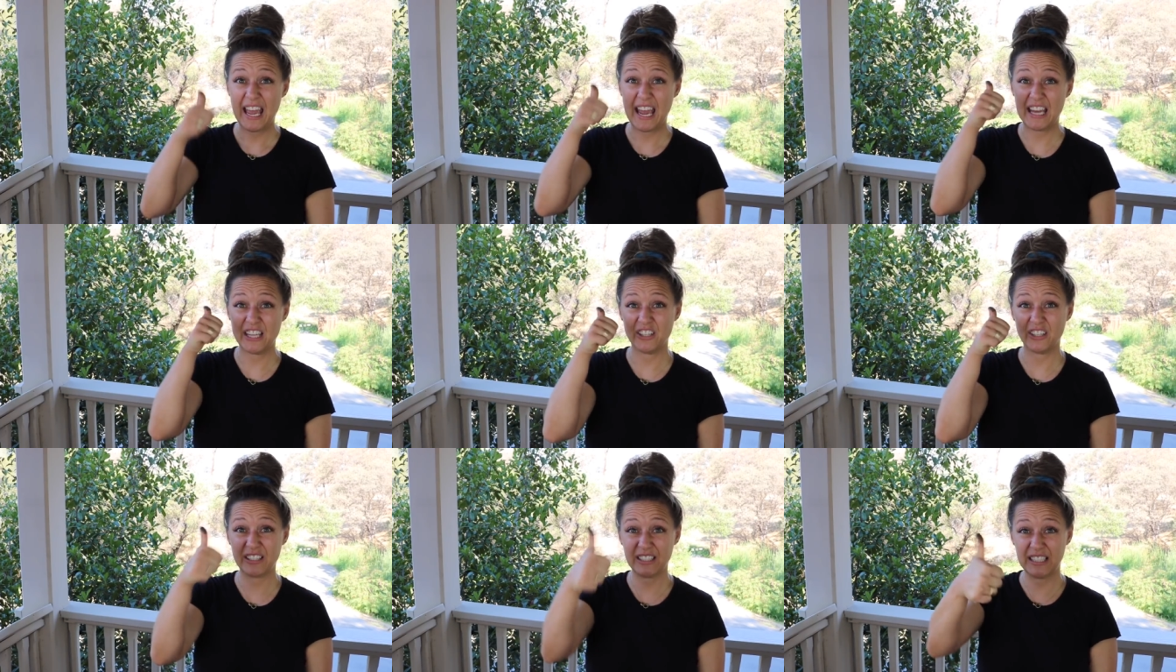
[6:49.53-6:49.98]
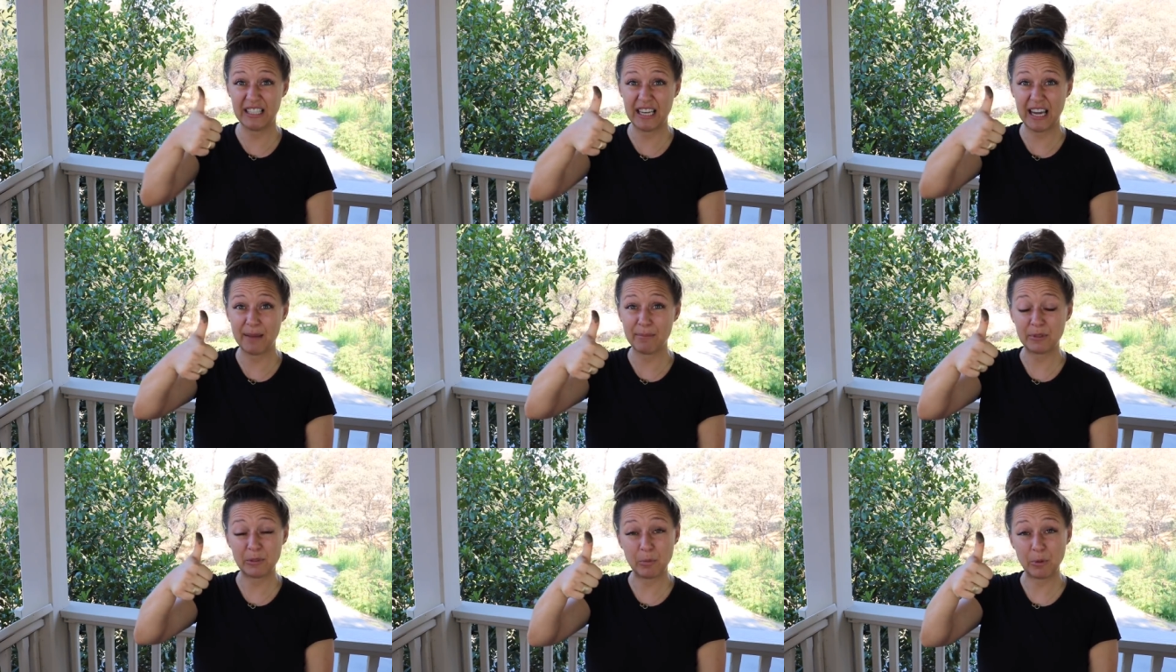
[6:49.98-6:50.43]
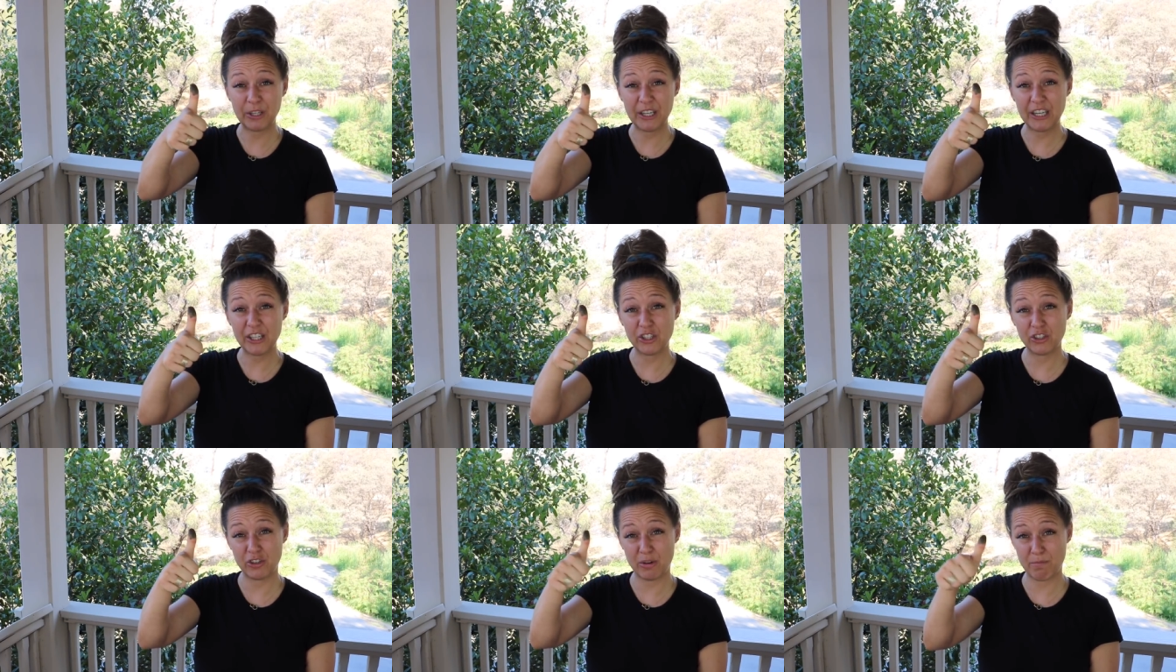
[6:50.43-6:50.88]
and you'll see I'm
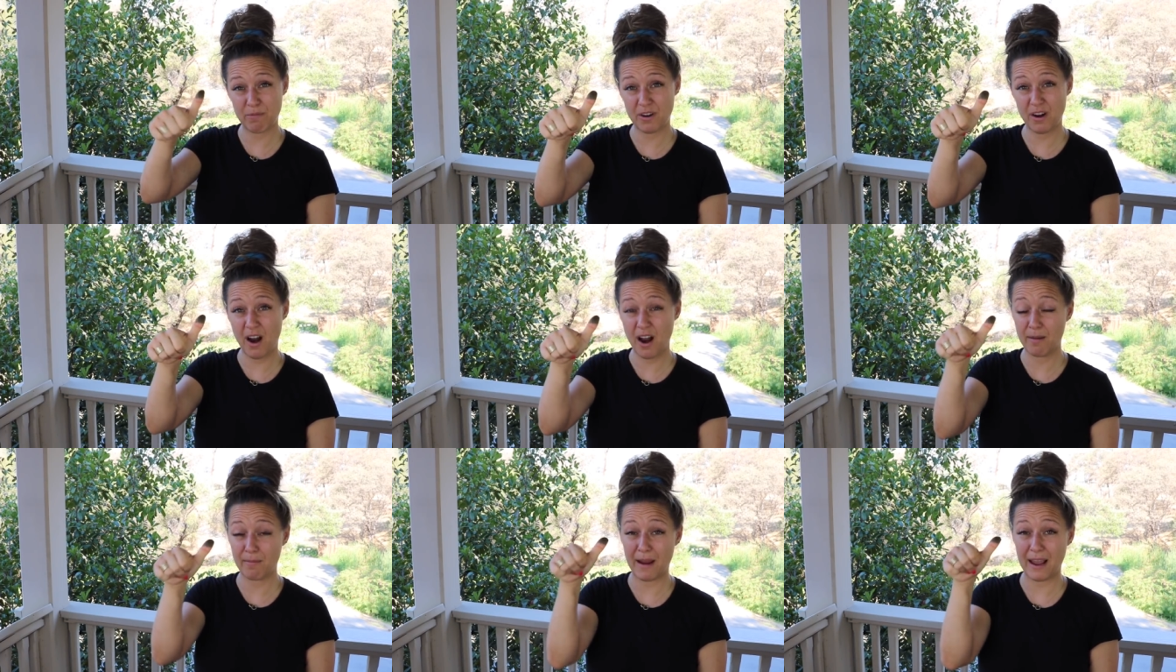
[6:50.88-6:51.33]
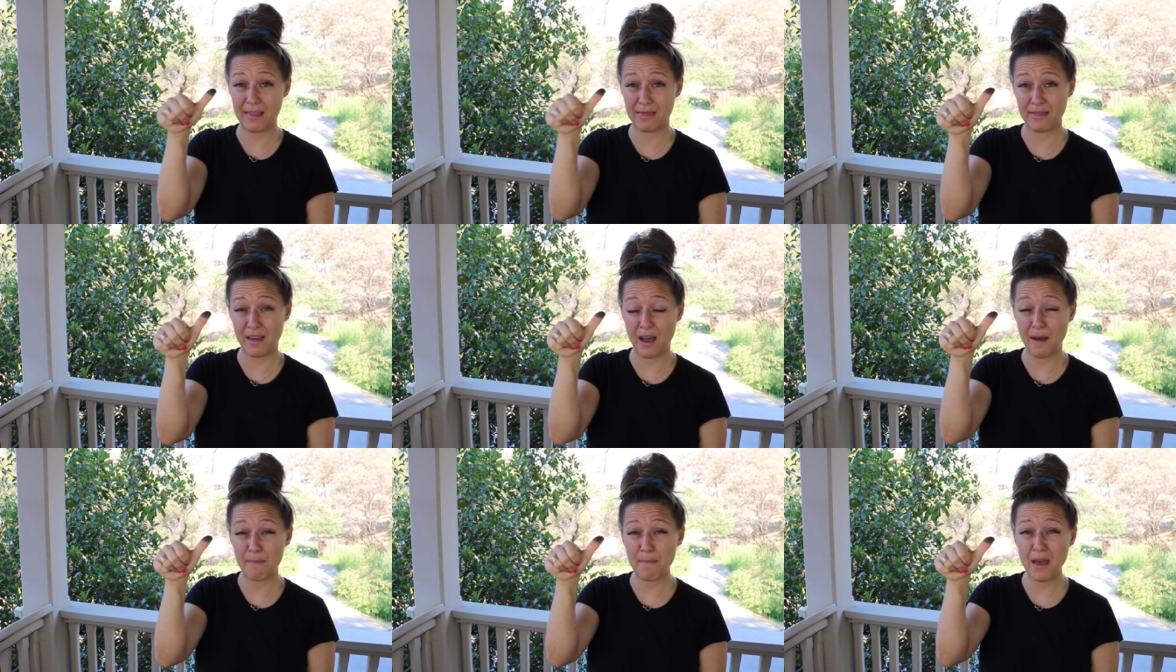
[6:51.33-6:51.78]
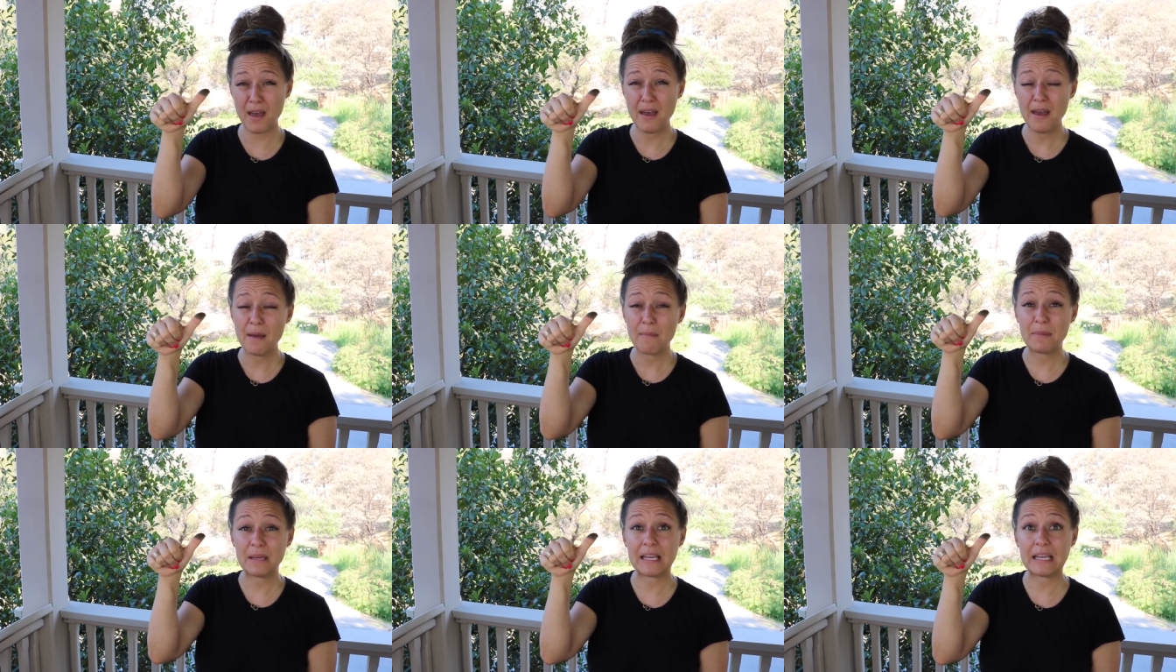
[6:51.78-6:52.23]
sporting stripper on my thumb
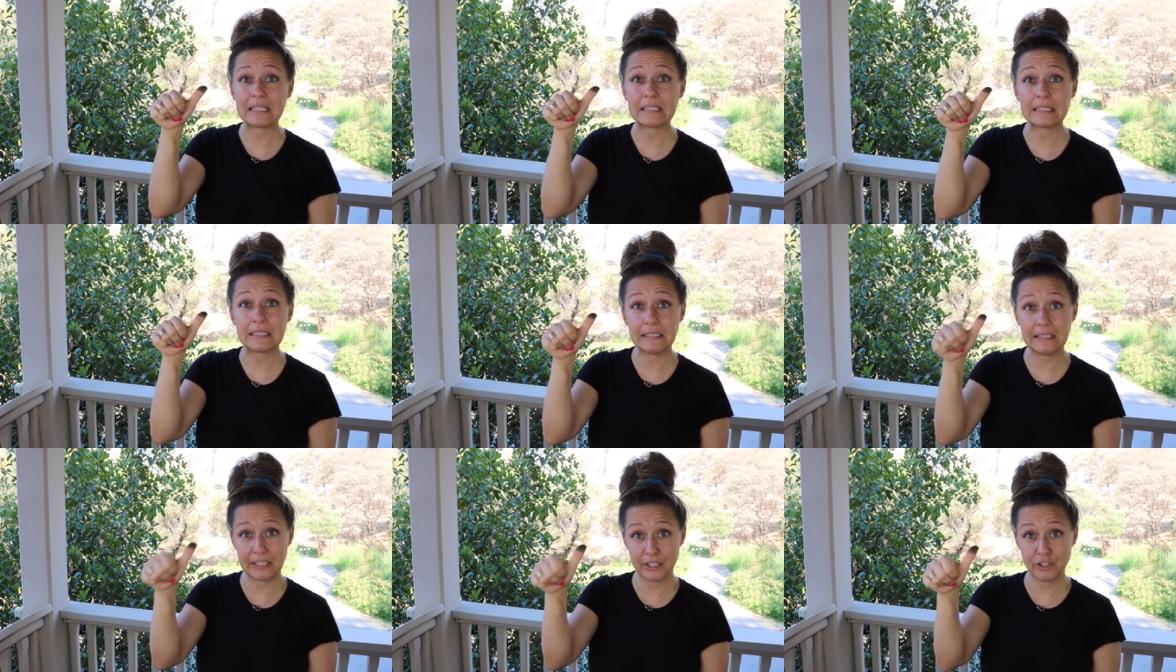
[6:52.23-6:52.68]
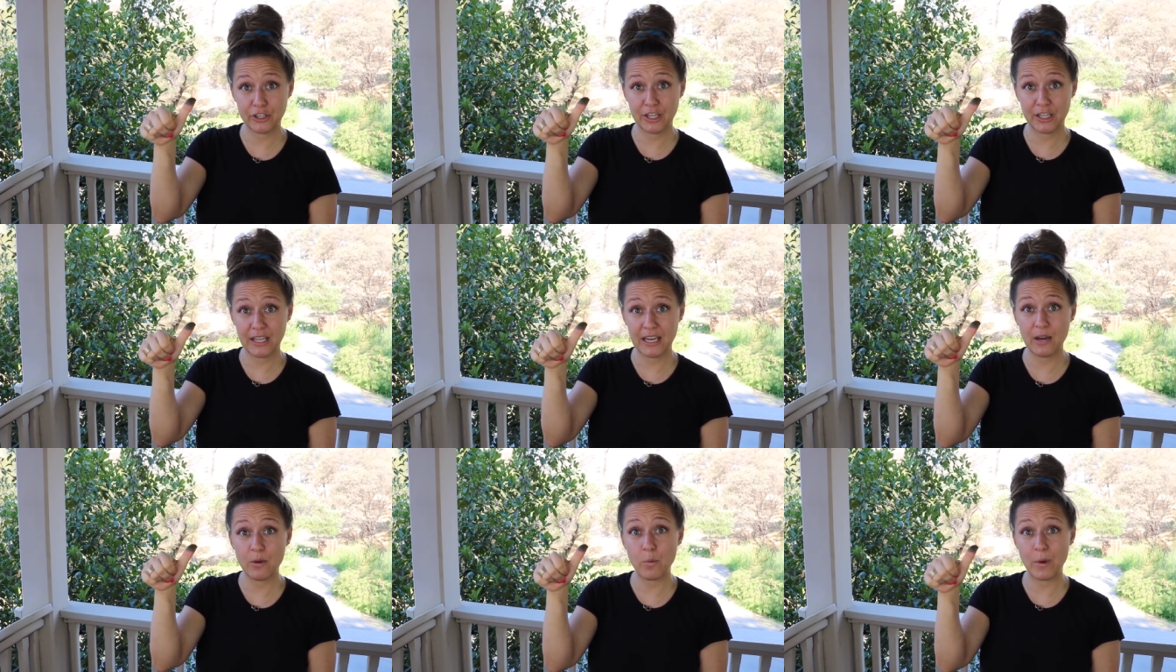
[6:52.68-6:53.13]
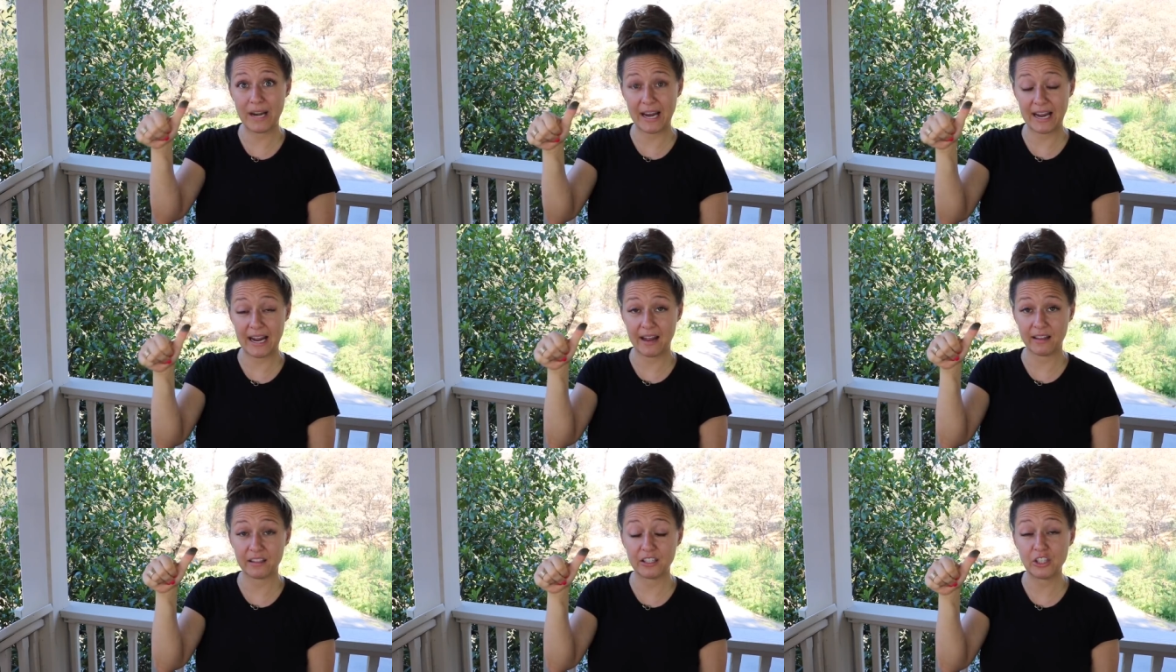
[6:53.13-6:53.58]
because literally when I
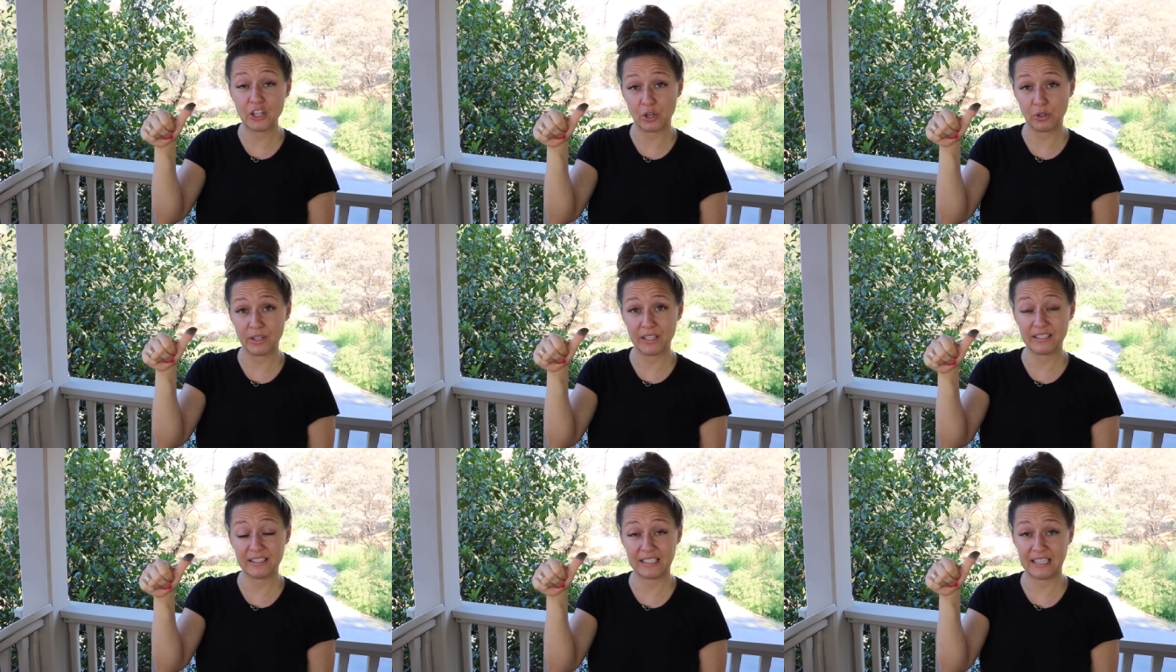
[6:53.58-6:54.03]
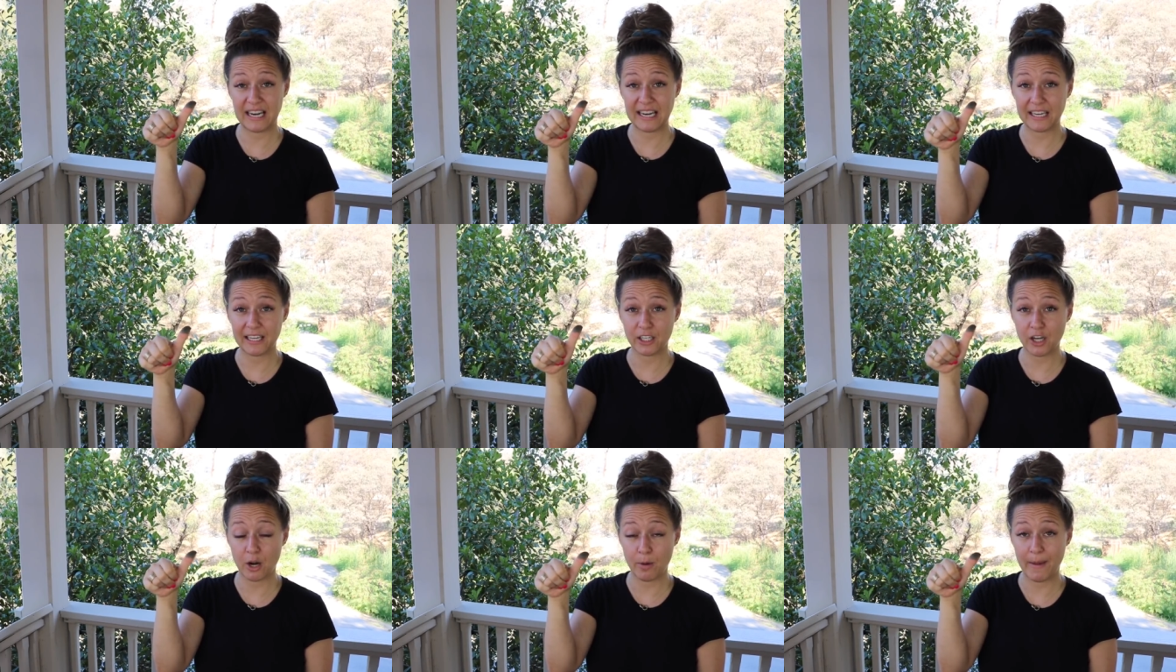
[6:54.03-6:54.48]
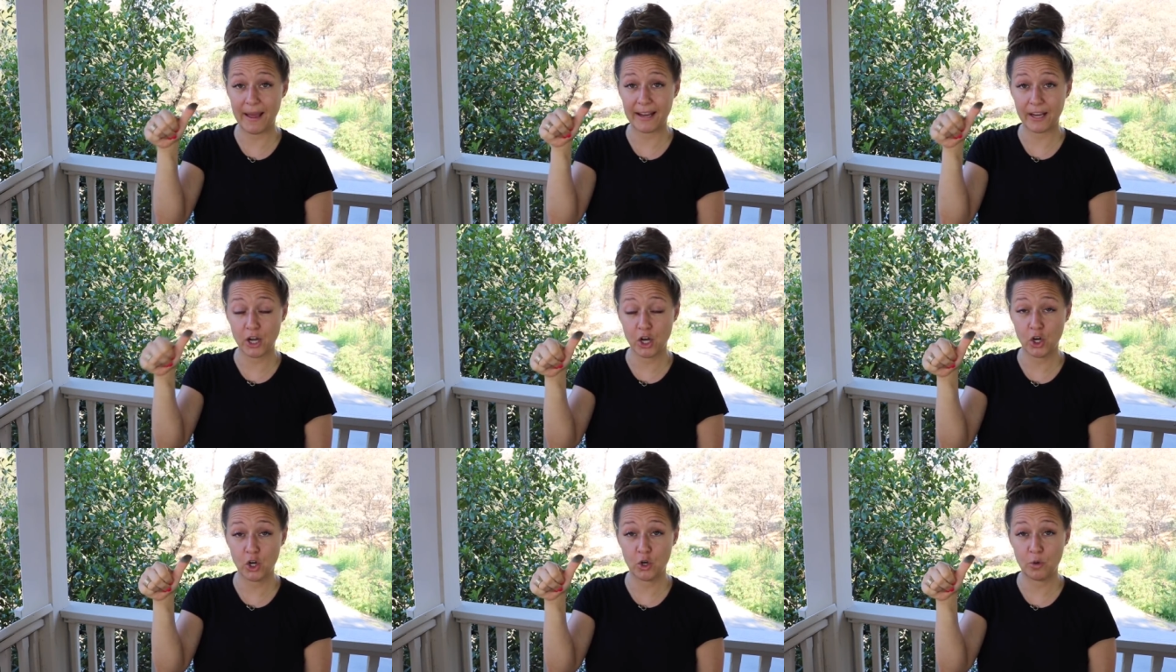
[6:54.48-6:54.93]
got the notice that I could go
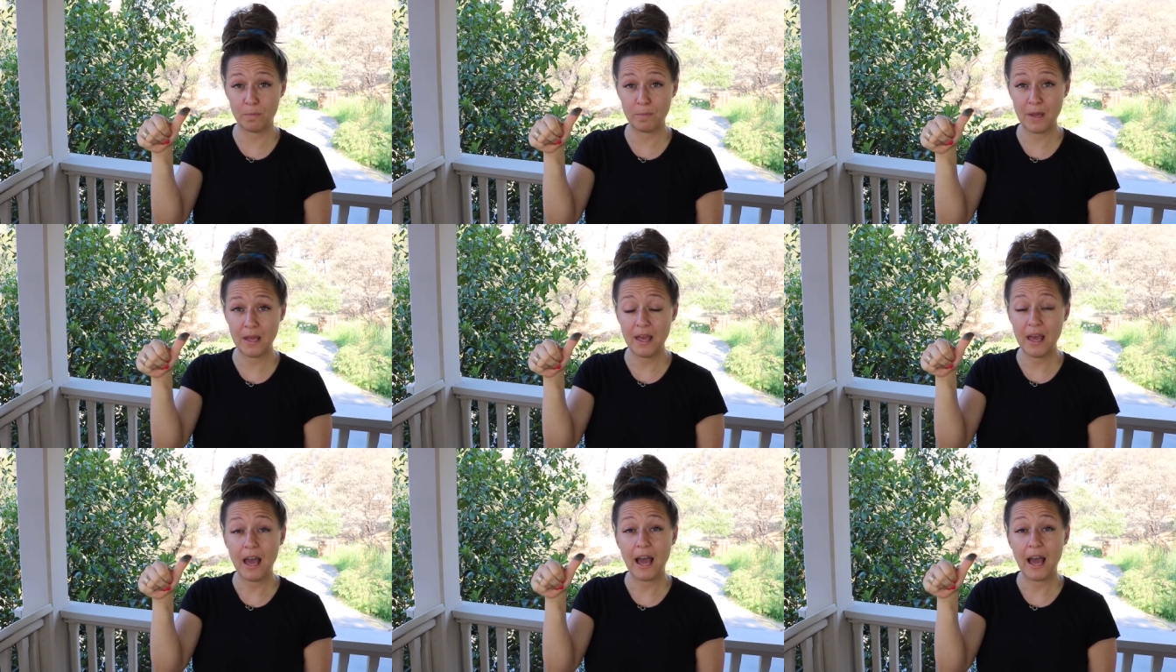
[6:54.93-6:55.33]
back home,